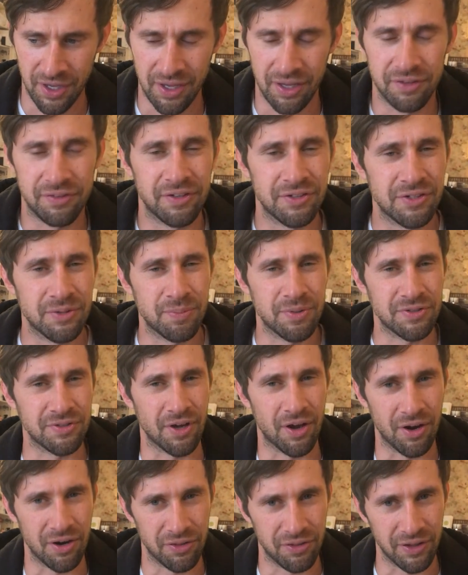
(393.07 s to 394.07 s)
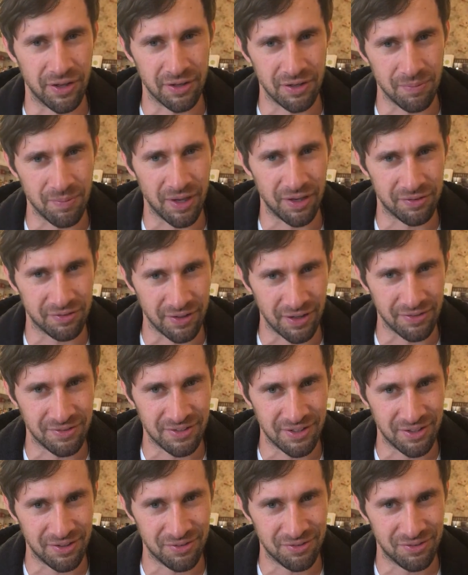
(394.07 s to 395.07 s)
It's such a bizarre thing to make
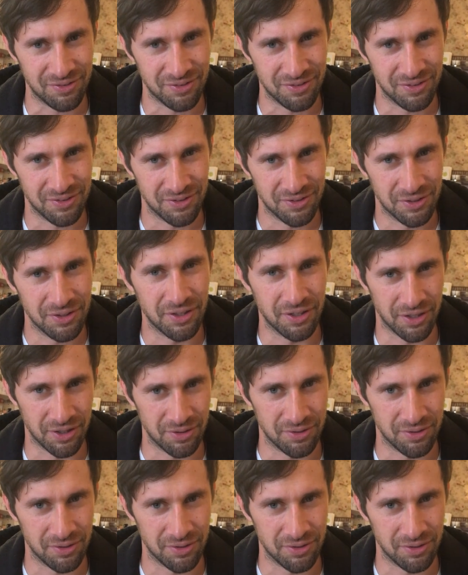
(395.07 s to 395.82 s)
sense of, you know?